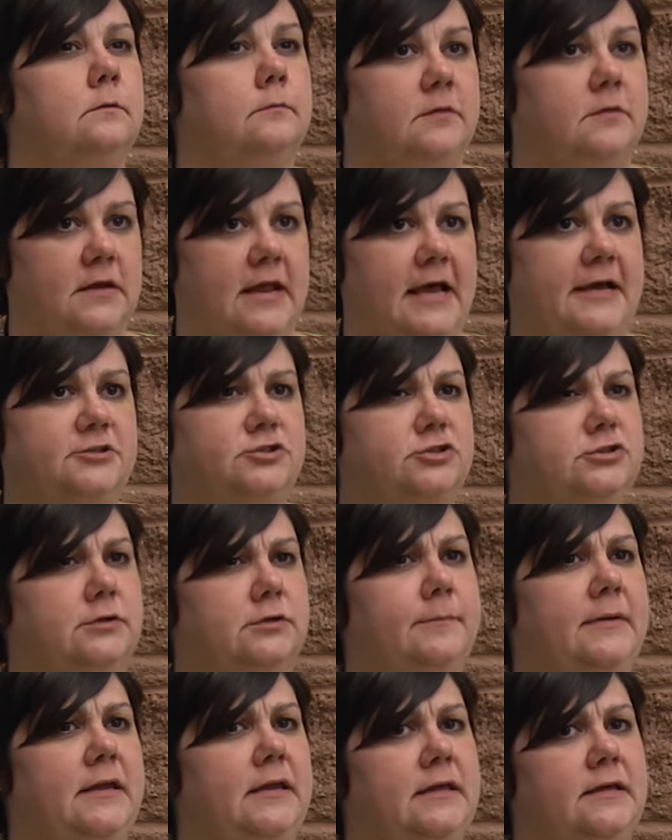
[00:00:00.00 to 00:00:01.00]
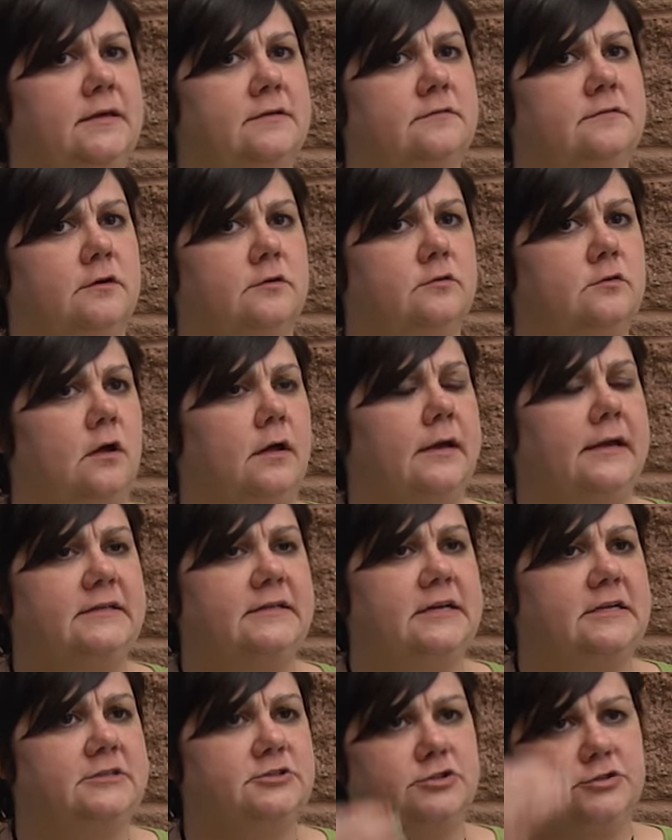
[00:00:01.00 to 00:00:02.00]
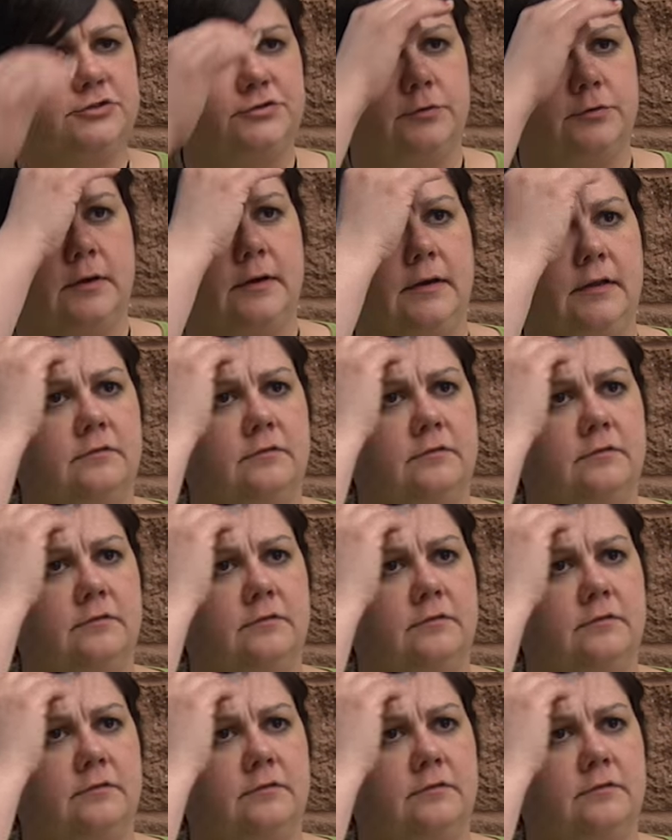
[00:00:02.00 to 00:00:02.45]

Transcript: the national media starts calling attention to it.